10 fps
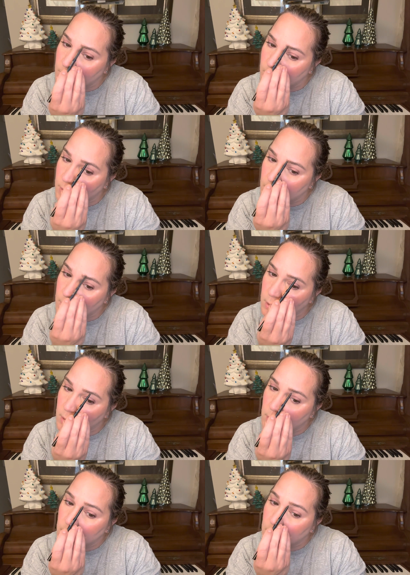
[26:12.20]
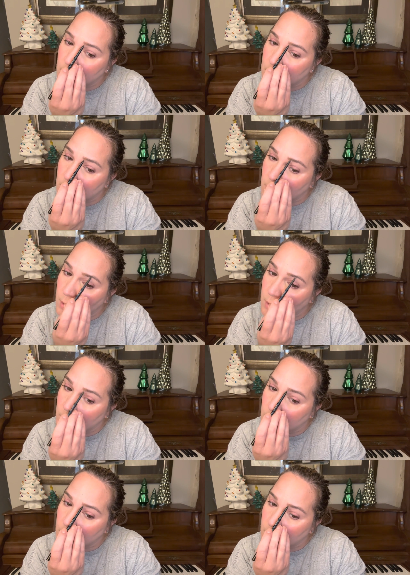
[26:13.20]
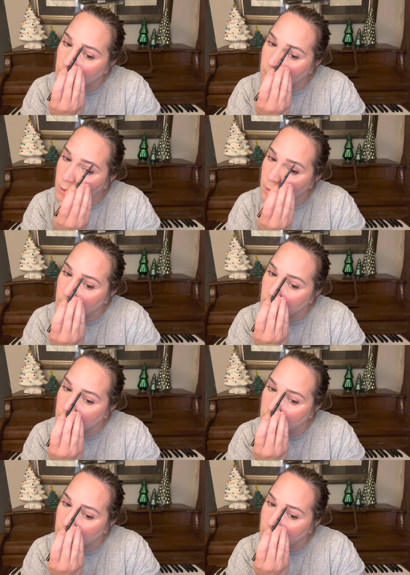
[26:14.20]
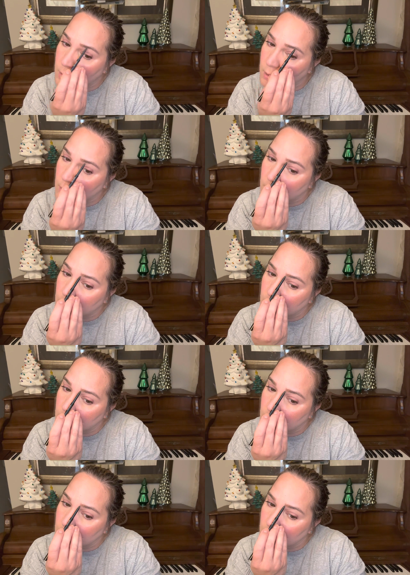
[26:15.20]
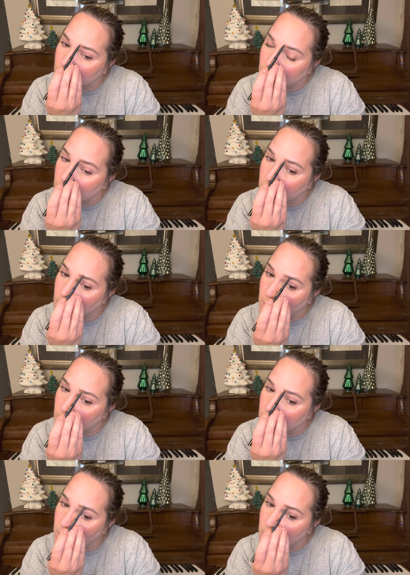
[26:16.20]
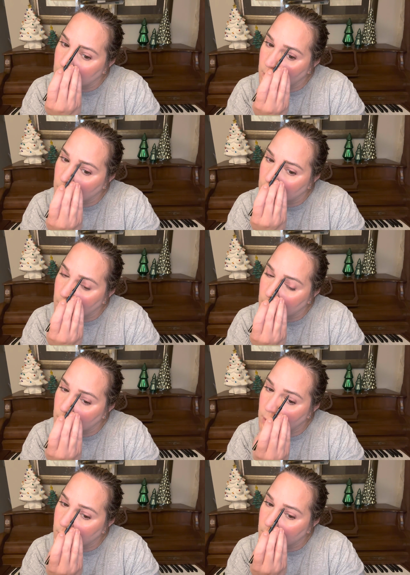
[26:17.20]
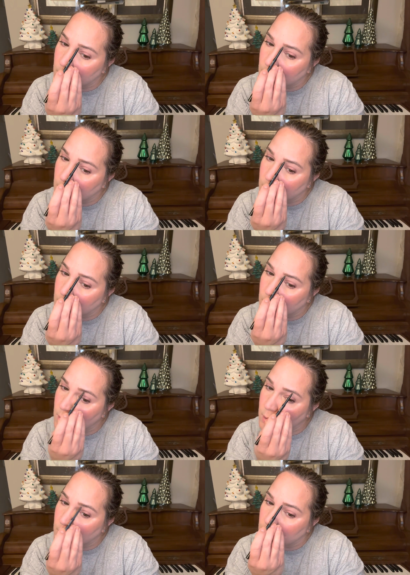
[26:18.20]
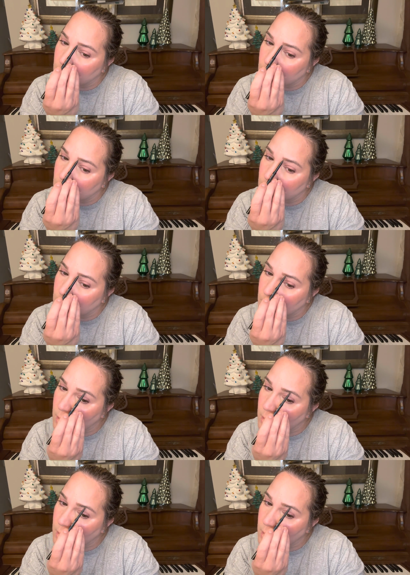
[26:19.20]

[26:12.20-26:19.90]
[no speech]